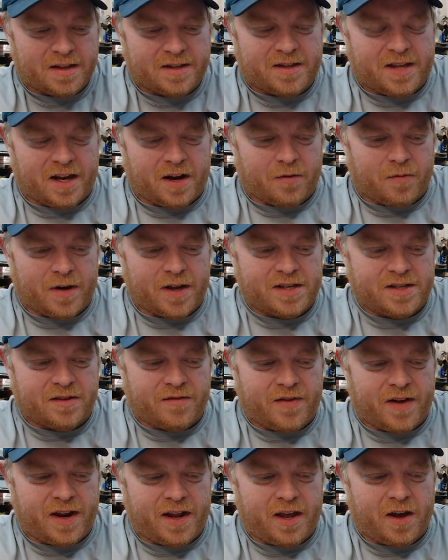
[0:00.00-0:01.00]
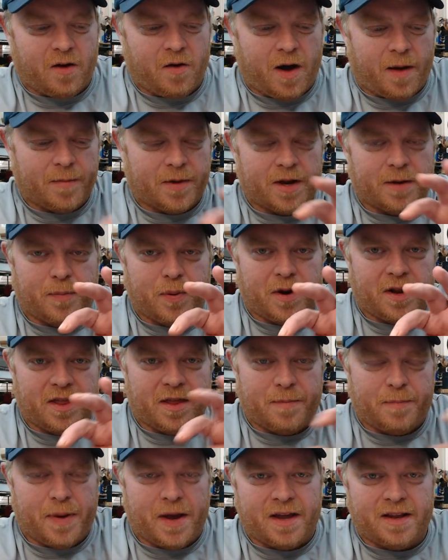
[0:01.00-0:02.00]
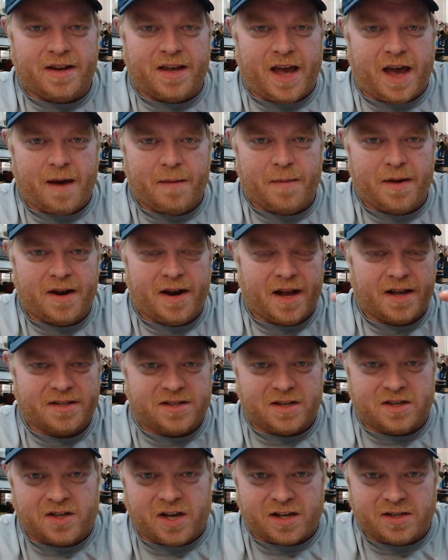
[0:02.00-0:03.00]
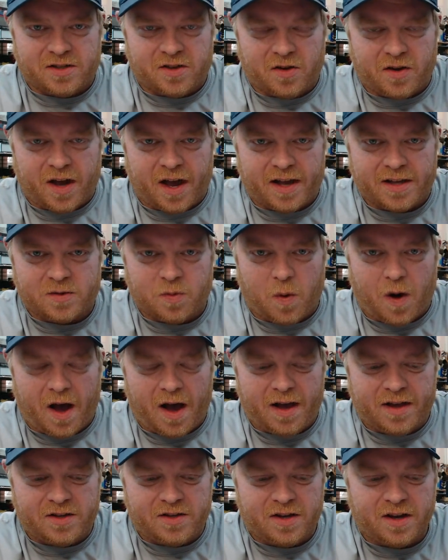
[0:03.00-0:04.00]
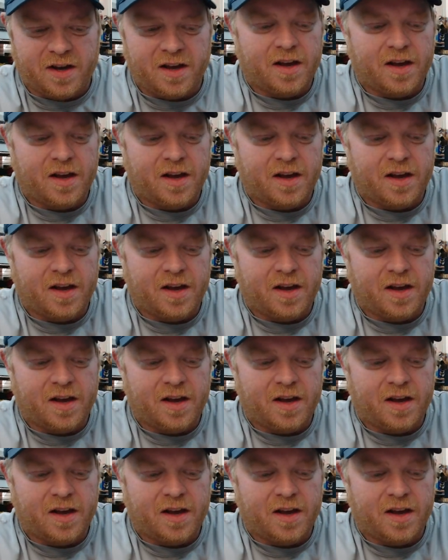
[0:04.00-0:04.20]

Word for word: Did a recent video, I'm going to put in the pinned comment, I suggest you guys watch,